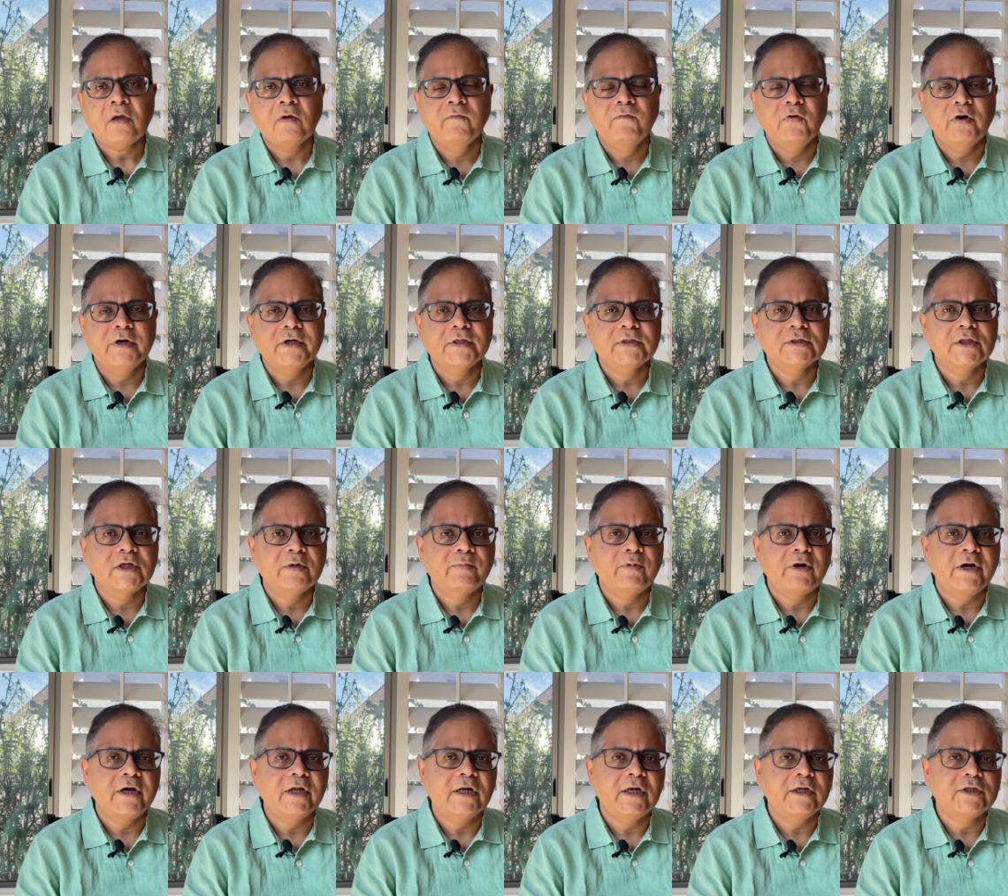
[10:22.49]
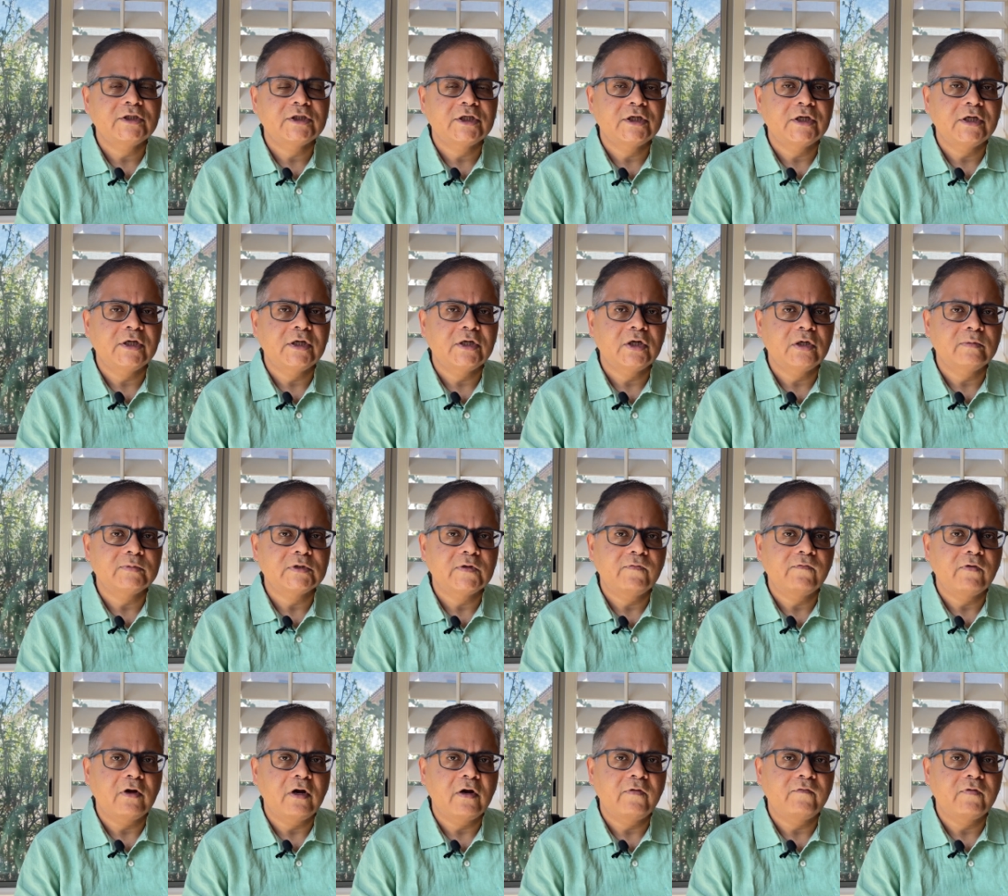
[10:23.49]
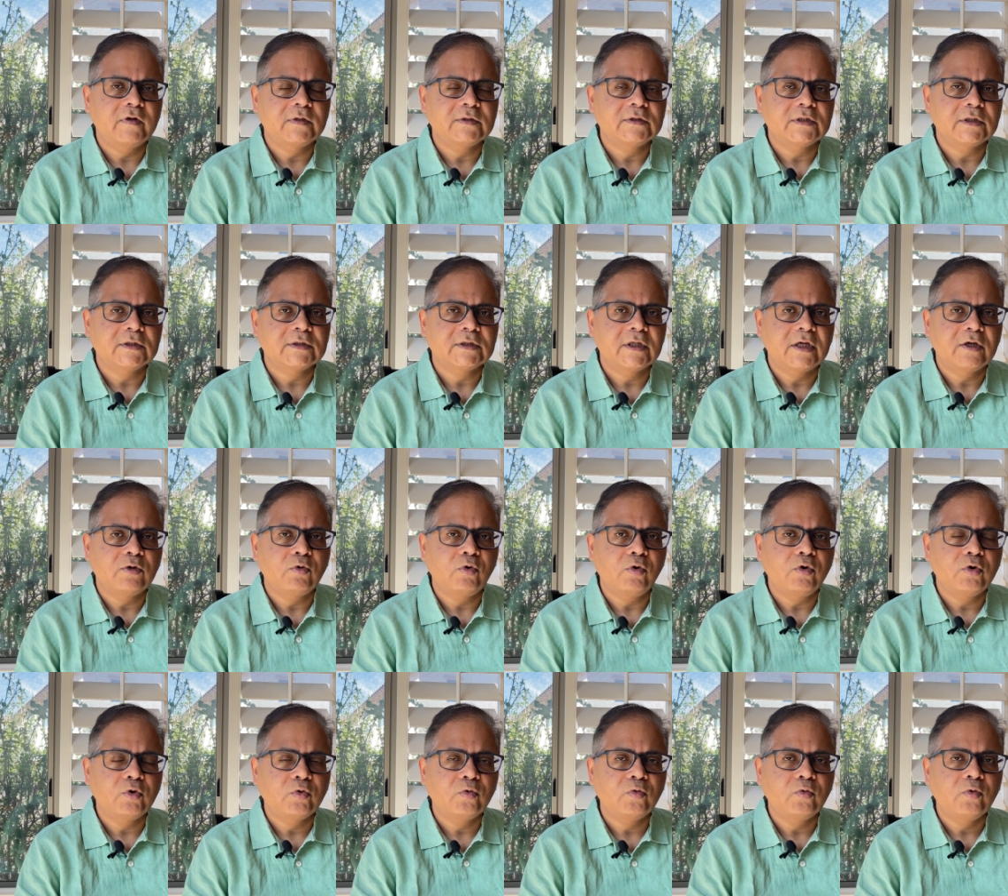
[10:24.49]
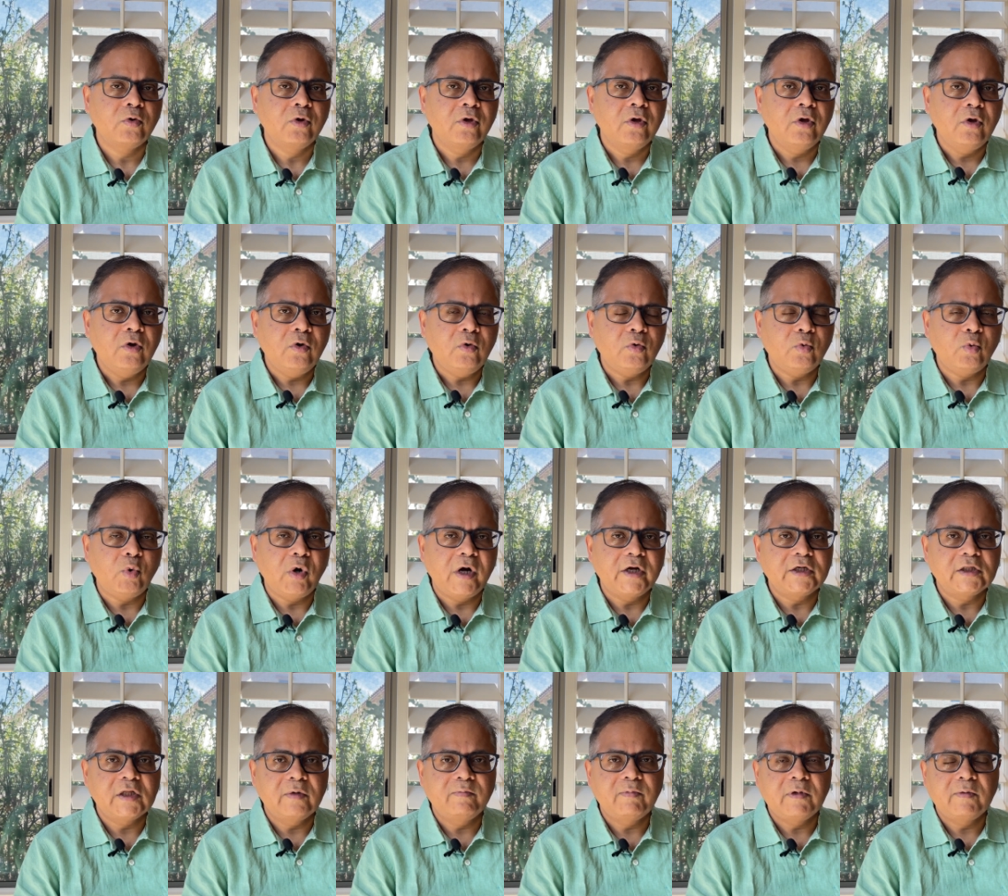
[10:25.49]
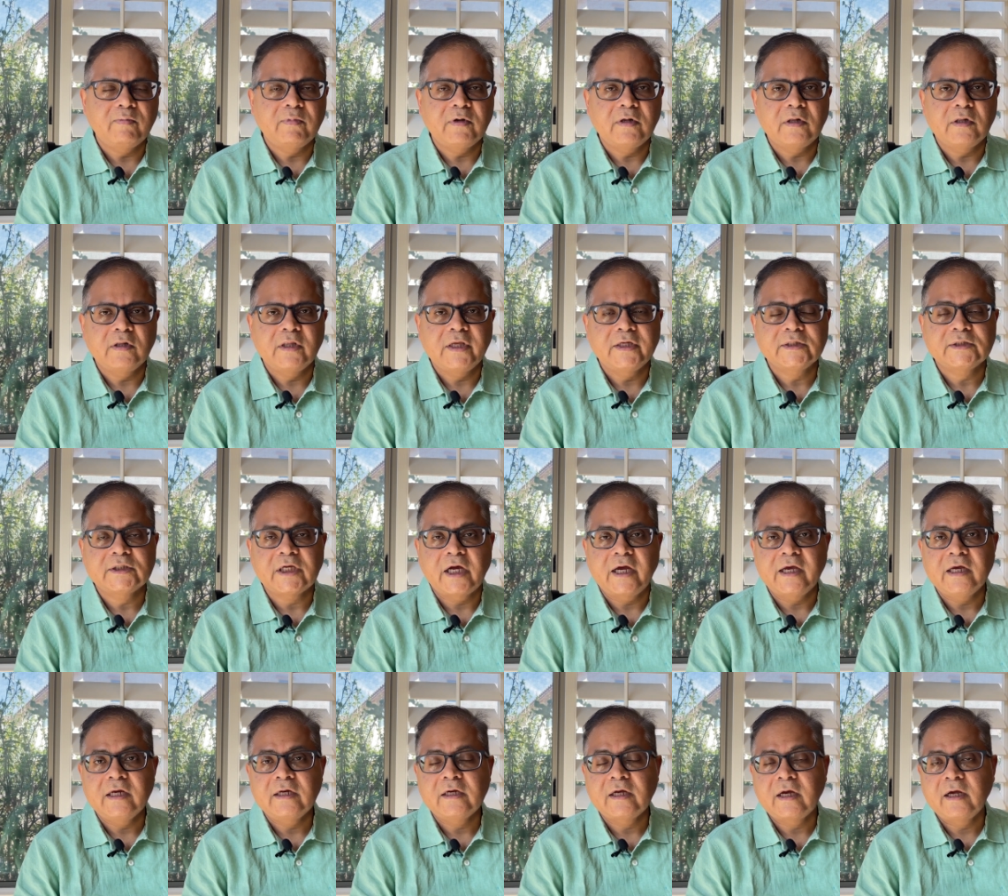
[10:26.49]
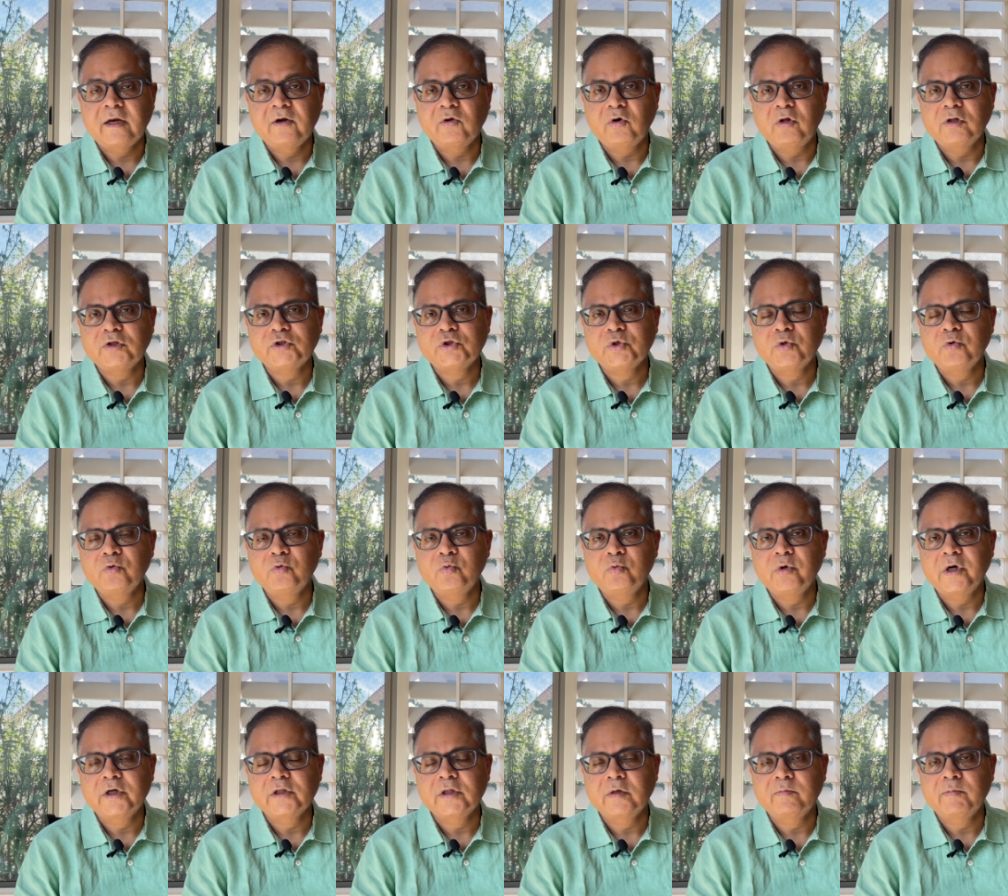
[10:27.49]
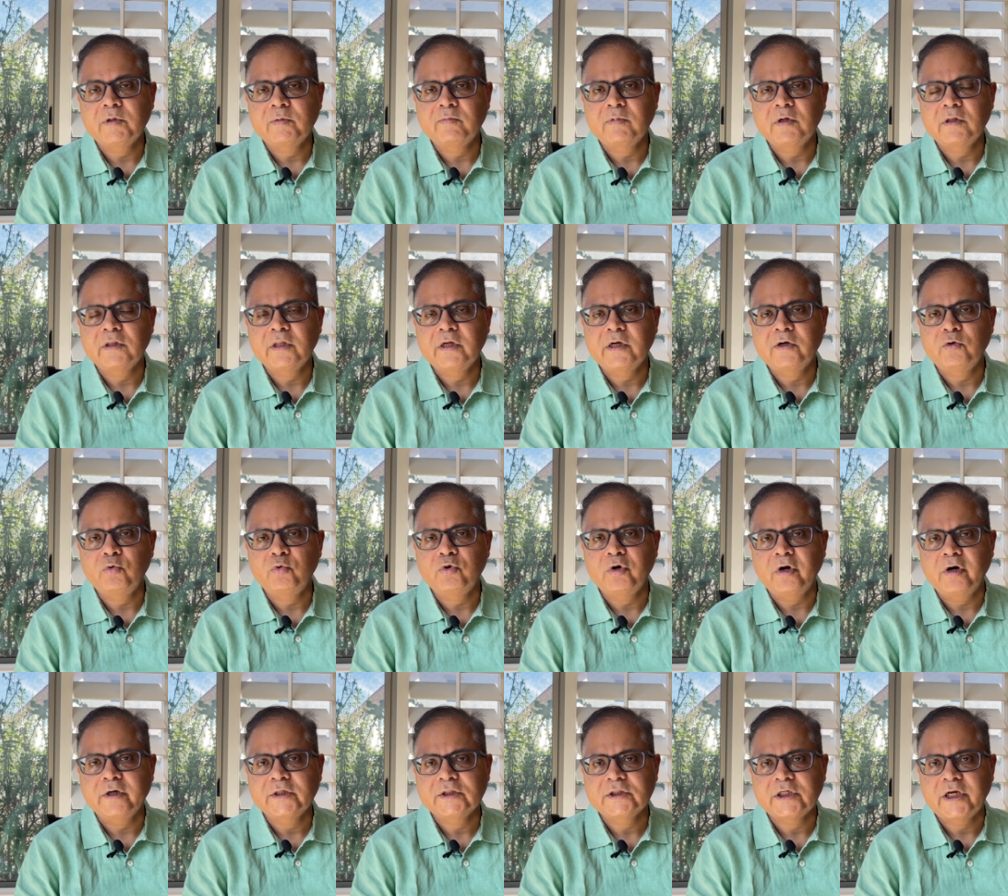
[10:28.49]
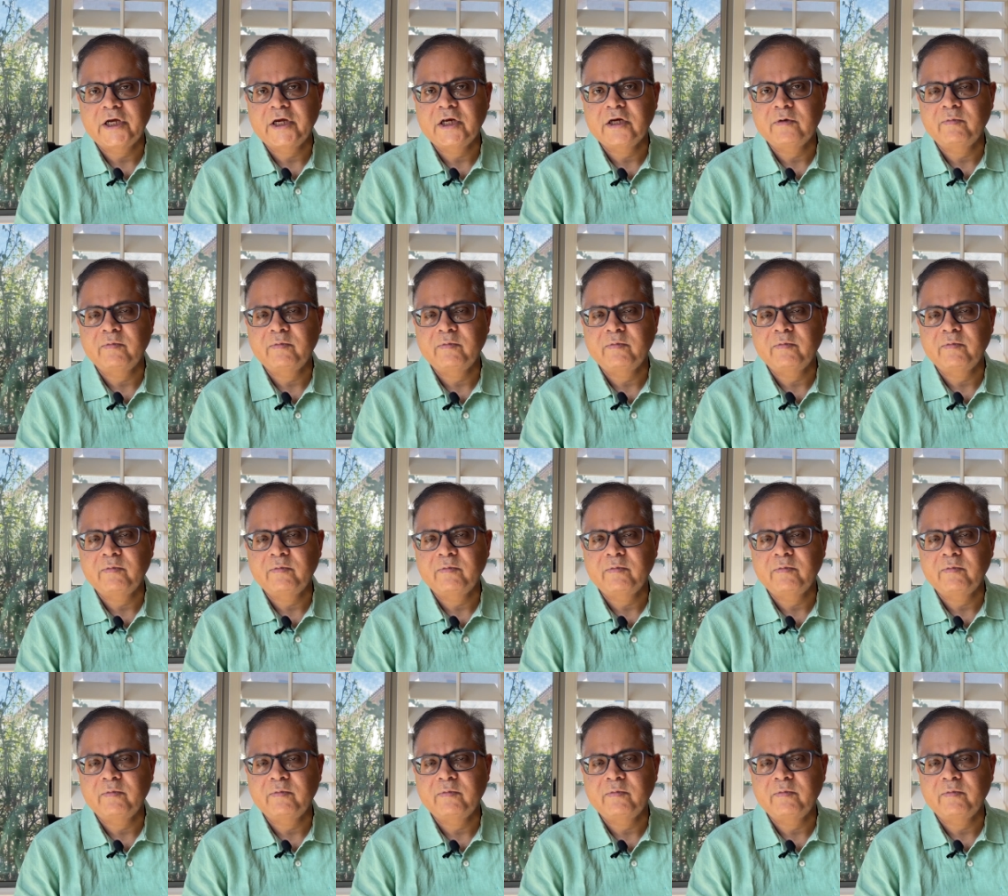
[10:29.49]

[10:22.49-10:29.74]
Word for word: what is their predilection in terms of conferences they go to, who are the people they cite and also who are the people they do not cite